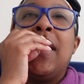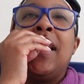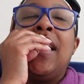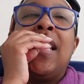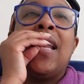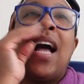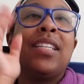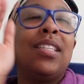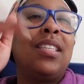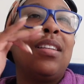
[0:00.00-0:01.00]
And then I
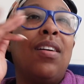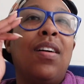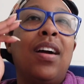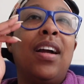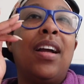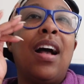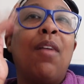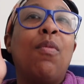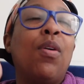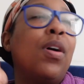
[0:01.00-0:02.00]
just started, I
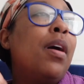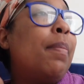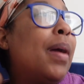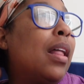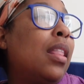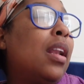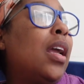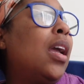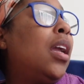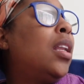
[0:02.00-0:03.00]
woke up after that.
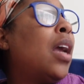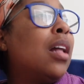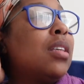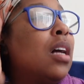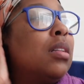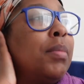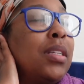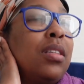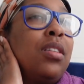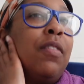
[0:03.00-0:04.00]
And then I talked to my
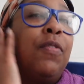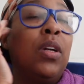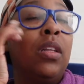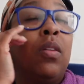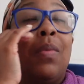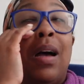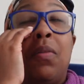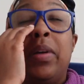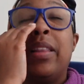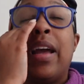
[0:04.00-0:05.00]
sister for a little while.
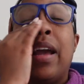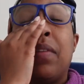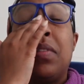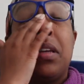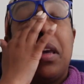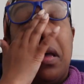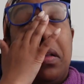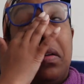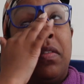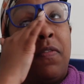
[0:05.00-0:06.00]
We laughed
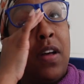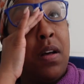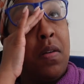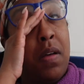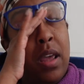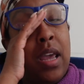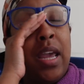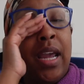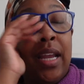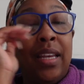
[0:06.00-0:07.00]
together on the phone.
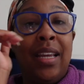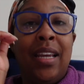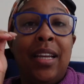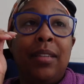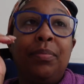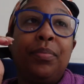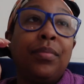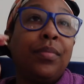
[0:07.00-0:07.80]
And then